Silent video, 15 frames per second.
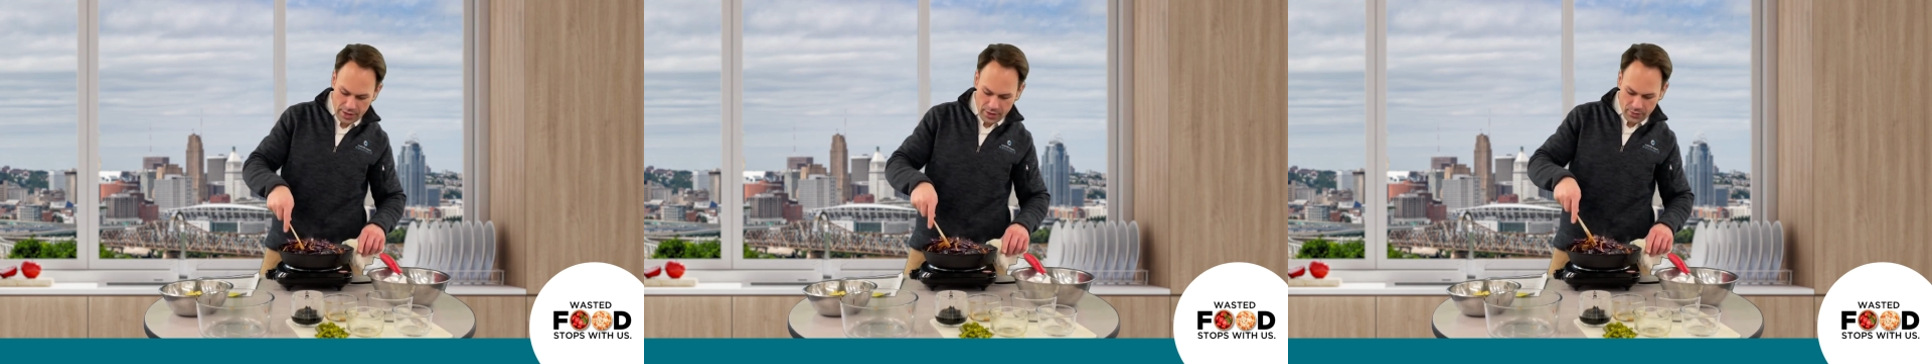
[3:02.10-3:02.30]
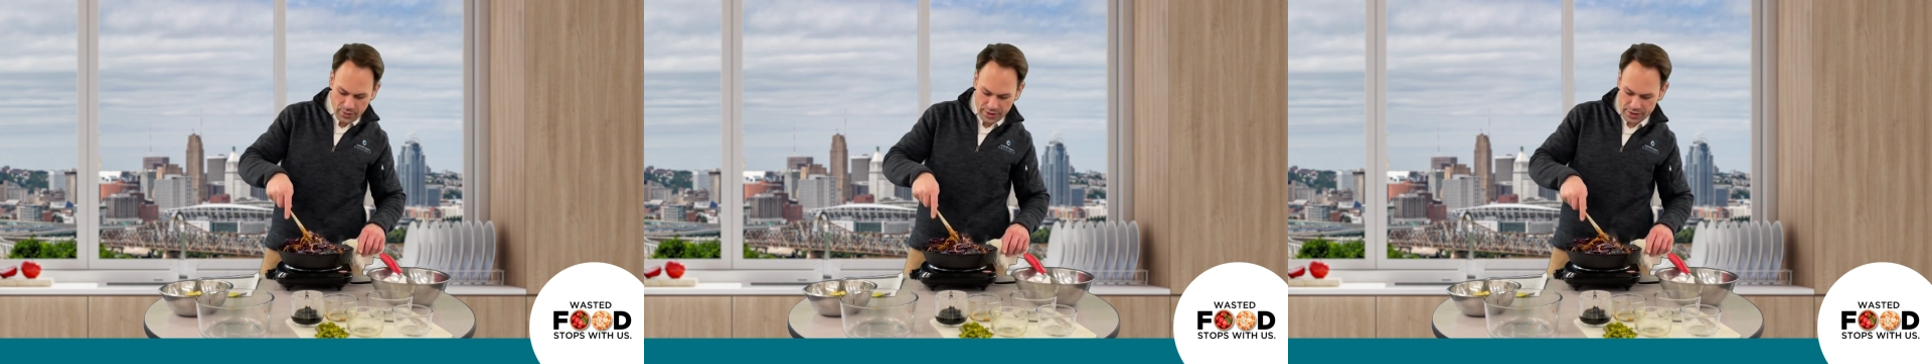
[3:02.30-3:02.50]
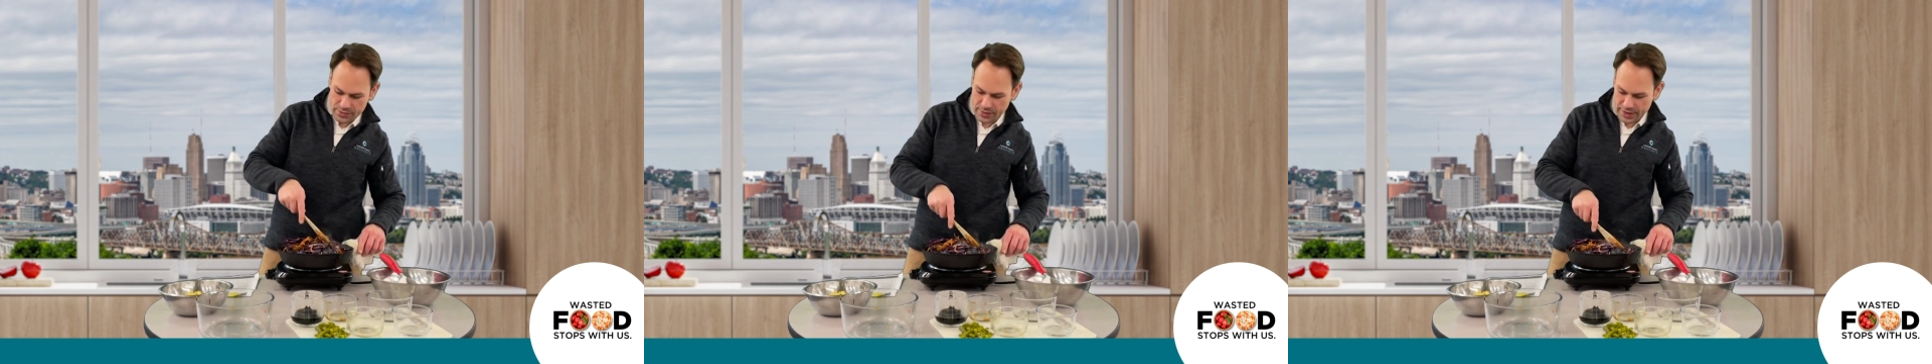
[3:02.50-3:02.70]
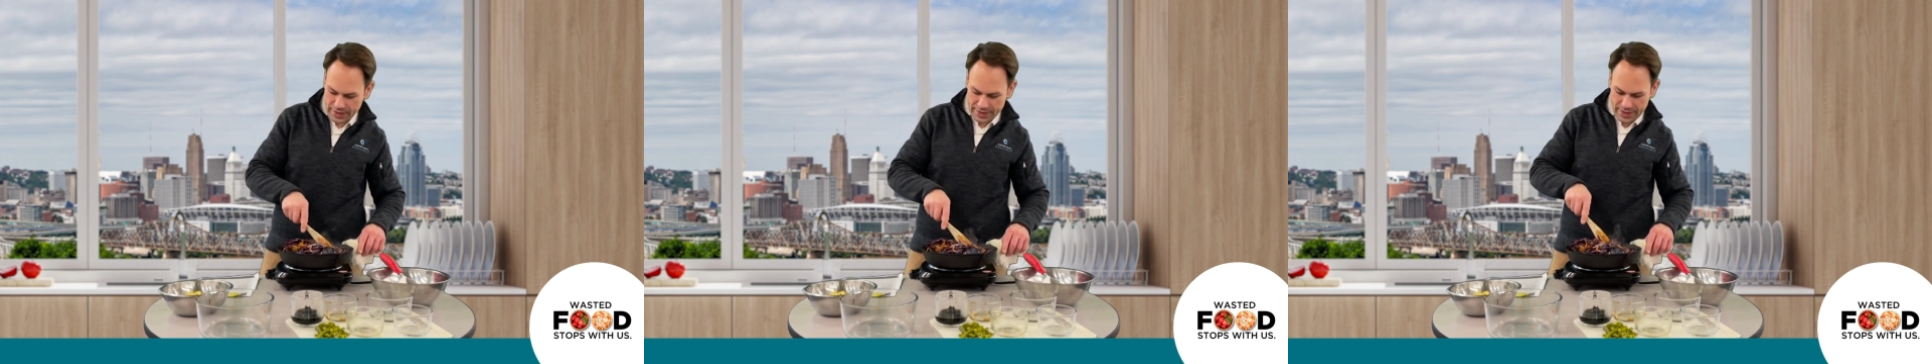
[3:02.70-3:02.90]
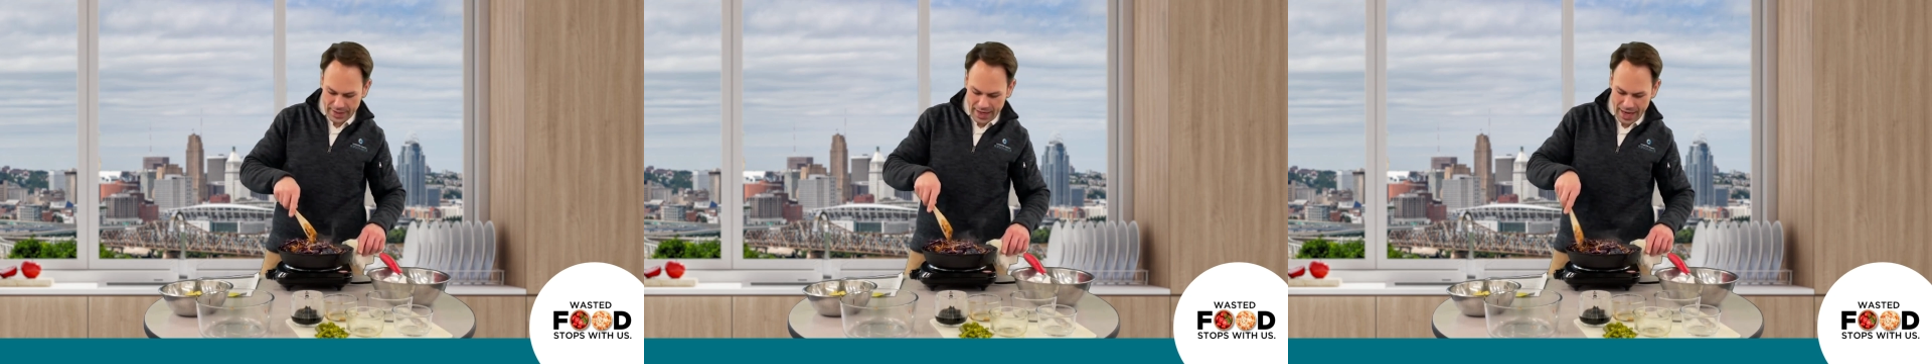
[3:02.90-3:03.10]
We just want to get
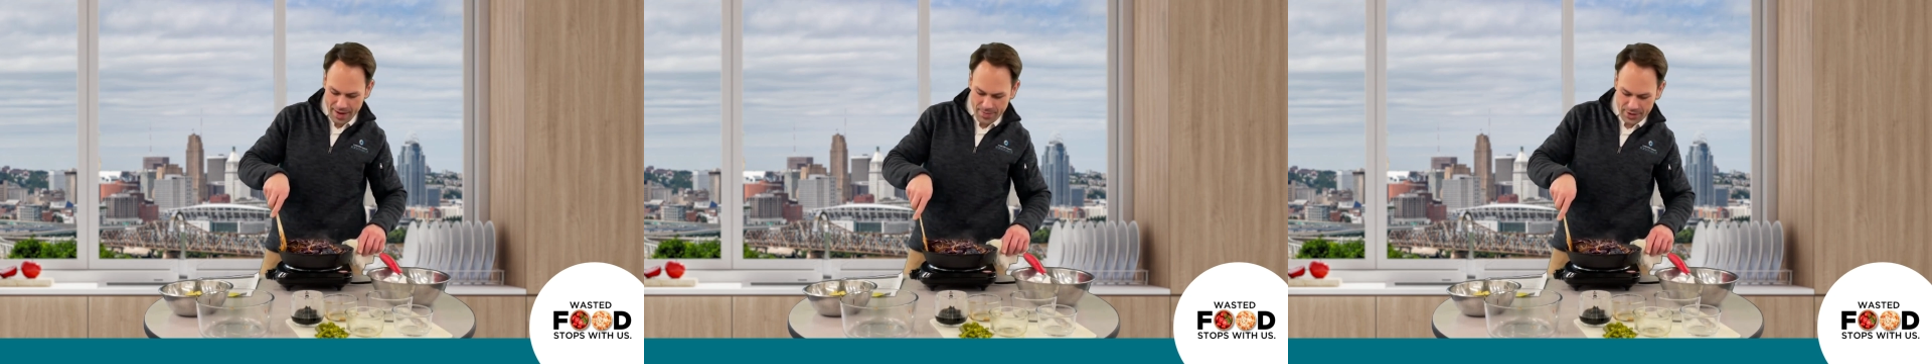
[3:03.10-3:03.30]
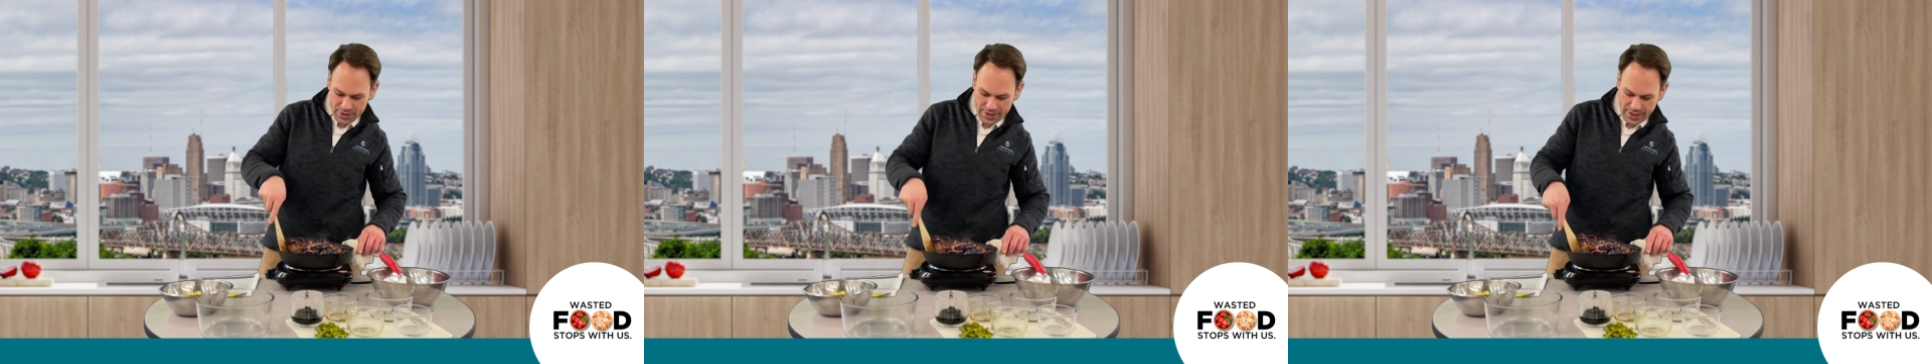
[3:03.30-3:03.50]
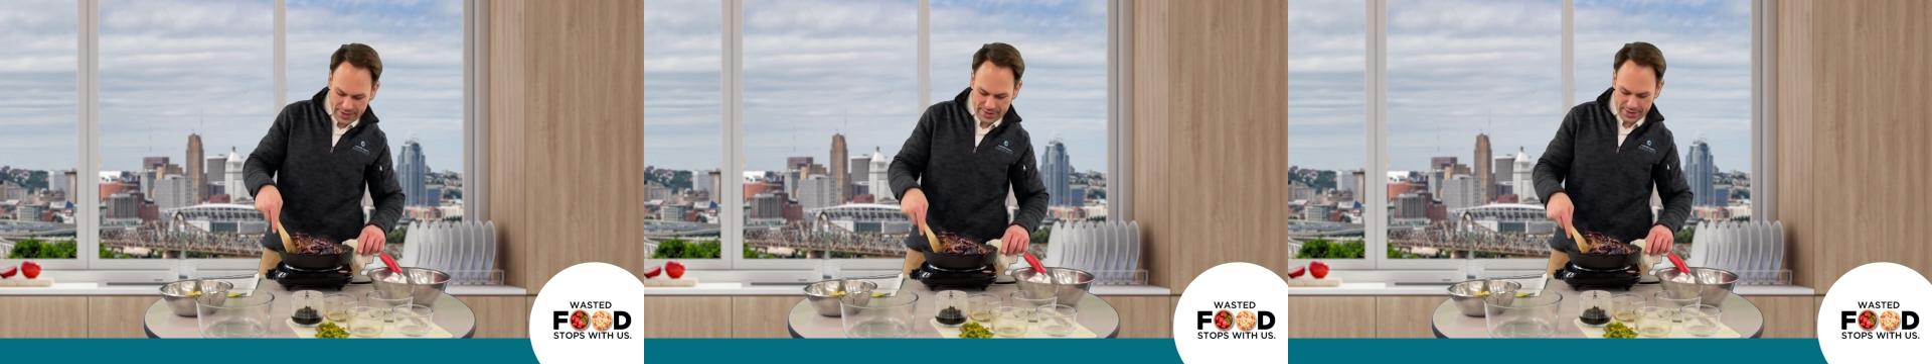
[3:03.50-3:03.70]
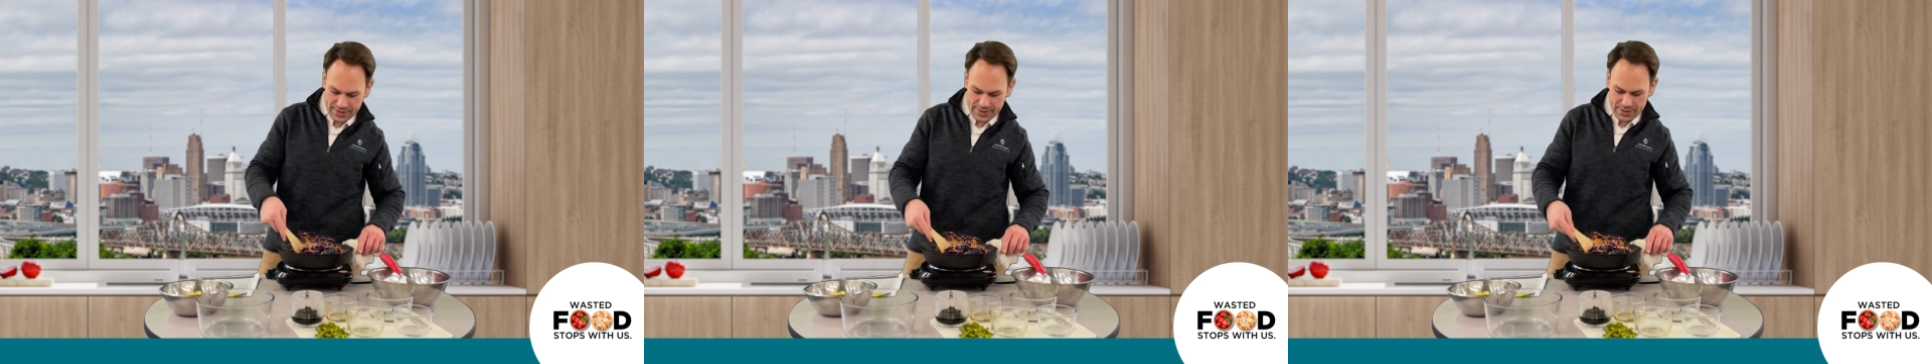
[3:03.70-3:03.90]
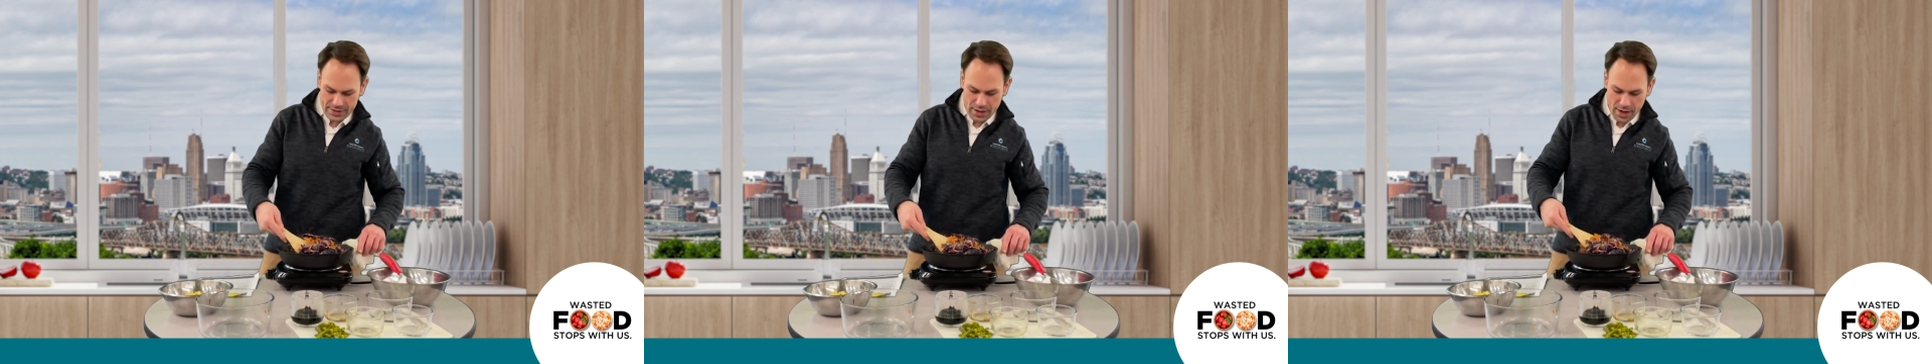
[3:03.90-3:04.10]
the cabbage nice and
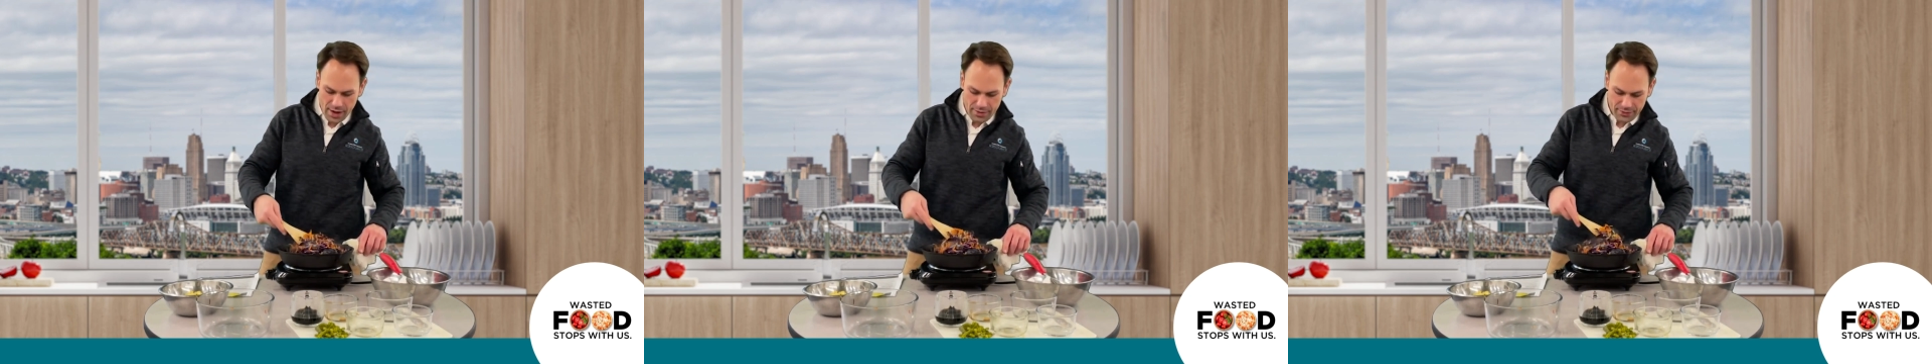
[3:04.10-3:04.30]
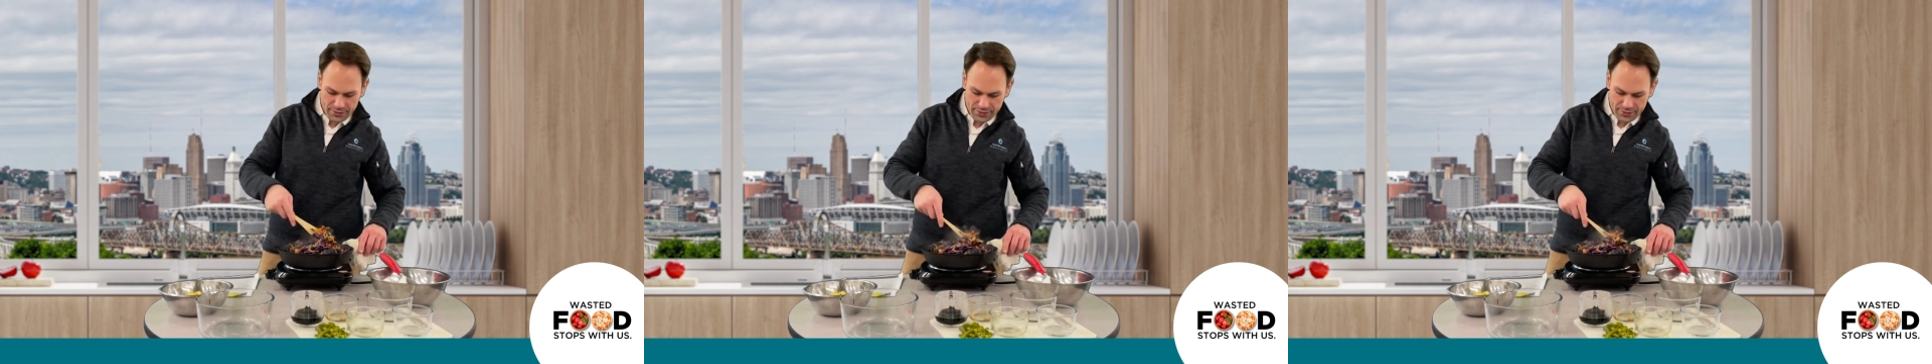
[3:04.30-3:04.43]
soft.